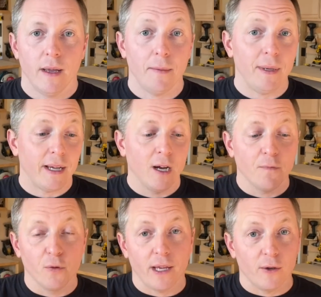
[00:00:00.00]
And be
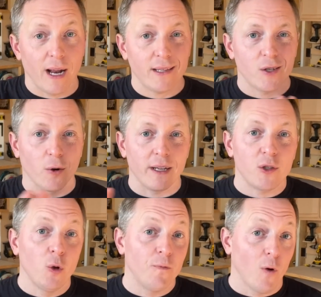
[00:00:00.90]
careful that you're not starting
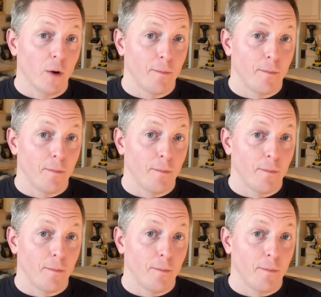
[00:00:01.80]
too far